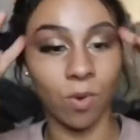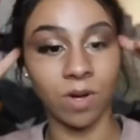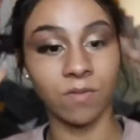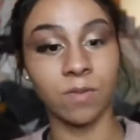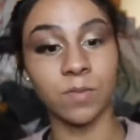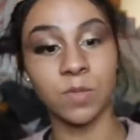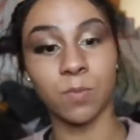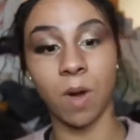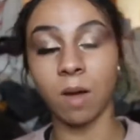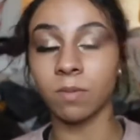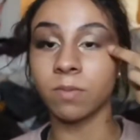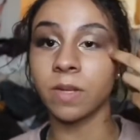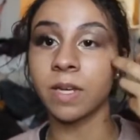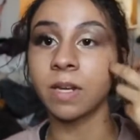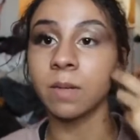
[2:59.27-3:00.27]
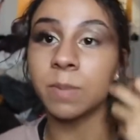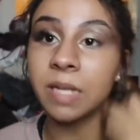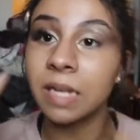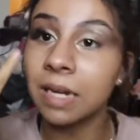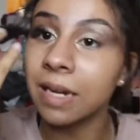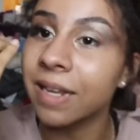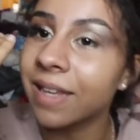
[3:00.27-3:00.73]
One of them's probably gonna
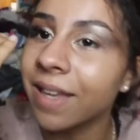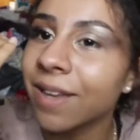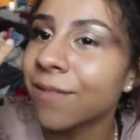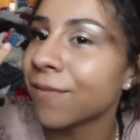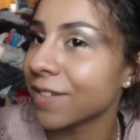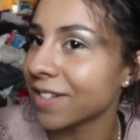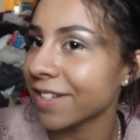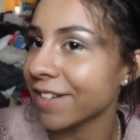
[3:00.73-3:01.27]
be clinging for